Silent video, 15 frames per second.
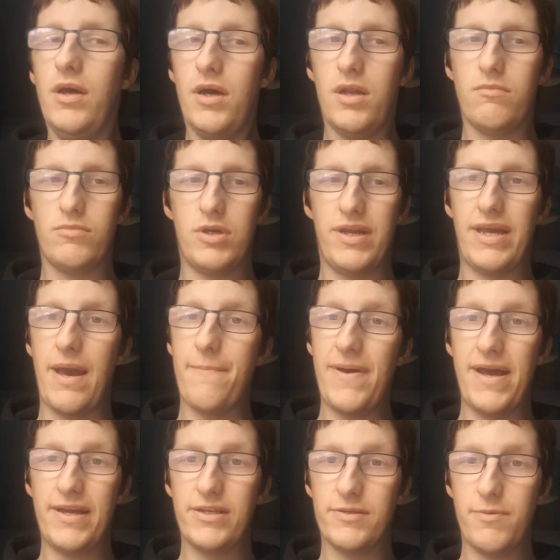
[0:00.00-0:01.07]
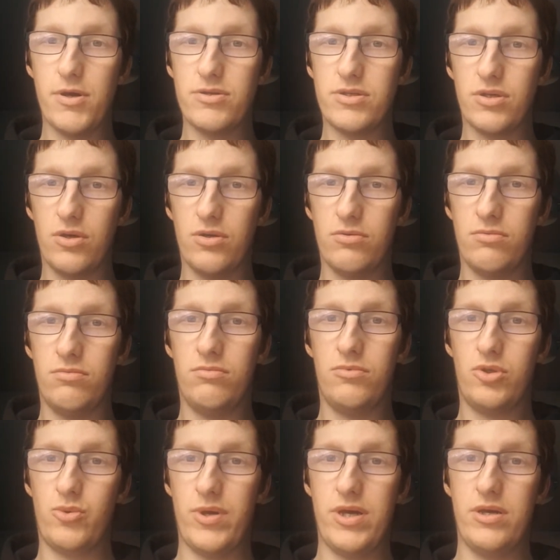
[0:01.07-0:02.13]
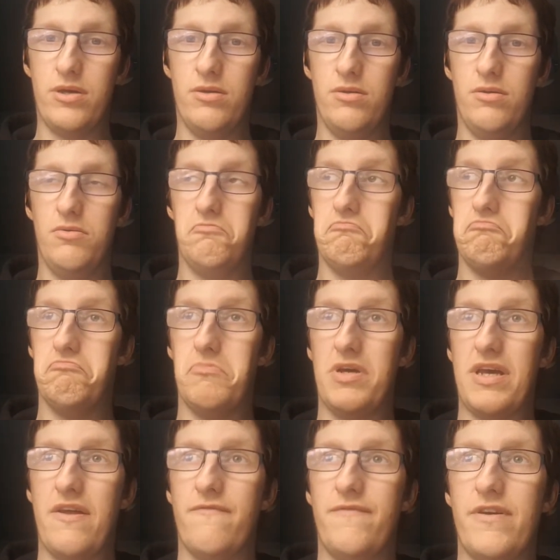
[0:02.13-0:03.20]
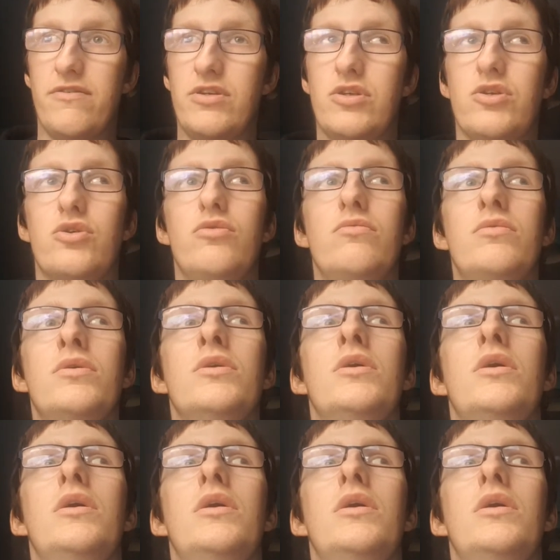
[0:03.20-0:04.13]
and I'm going to get back into posting on Twitter again very soon.